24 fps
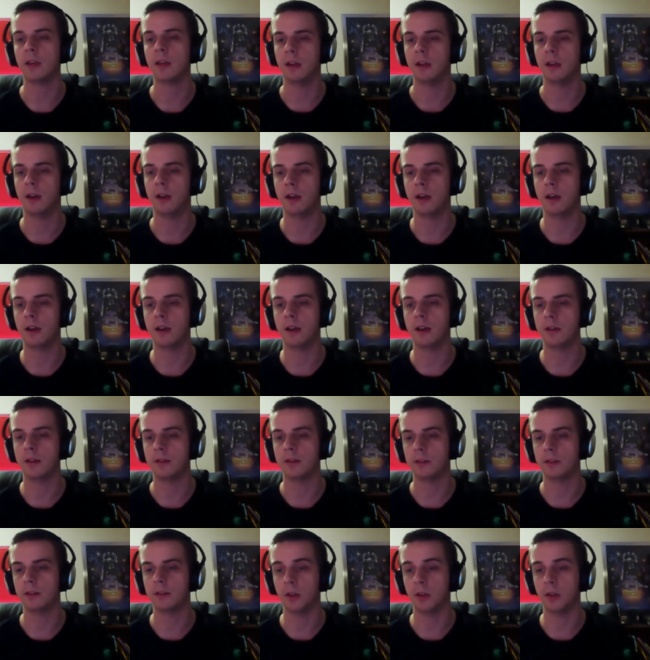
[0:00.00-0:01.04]
uh,
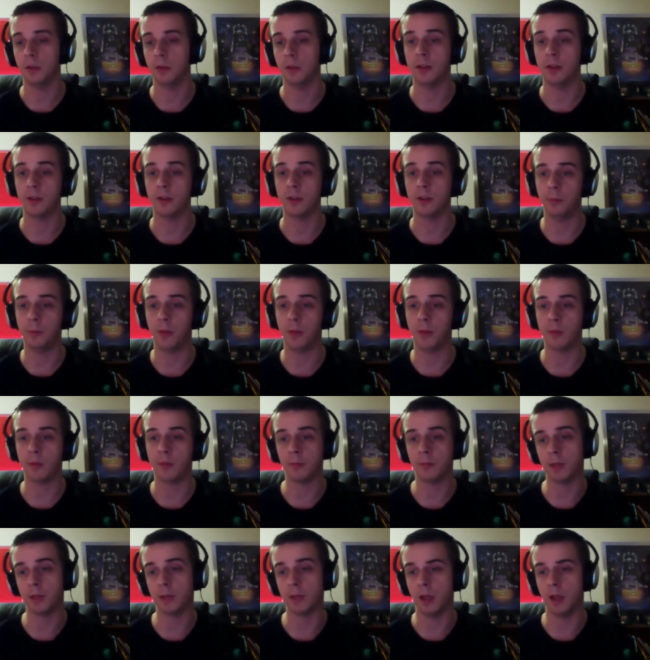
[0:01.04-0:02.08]
you know, that is a problem
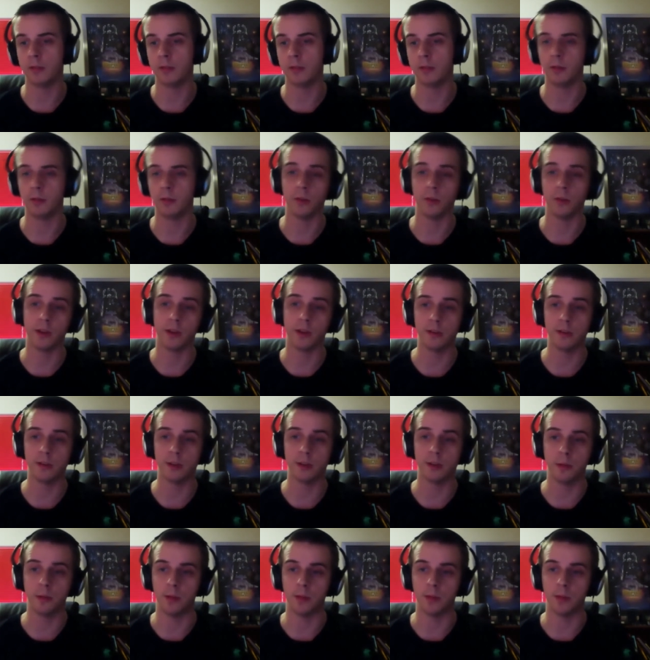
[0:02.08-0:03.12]
because, or that isn't a
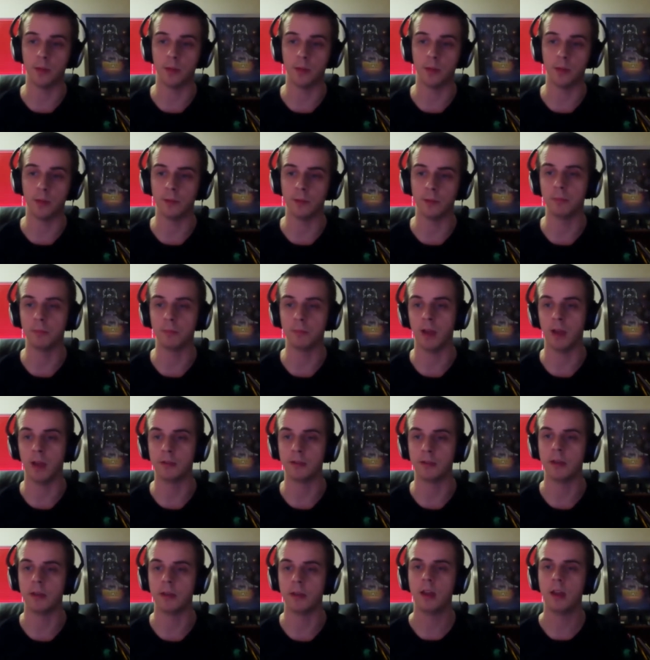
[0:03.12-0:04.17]
problem
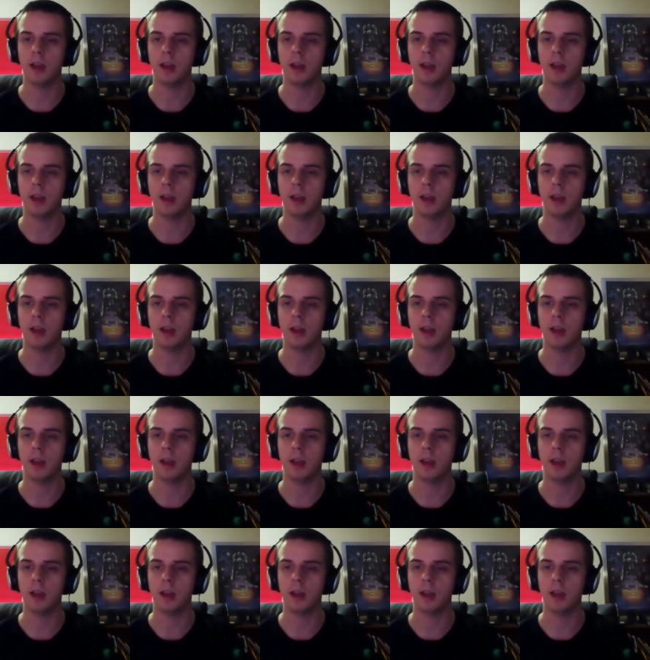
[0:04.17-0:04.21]
because,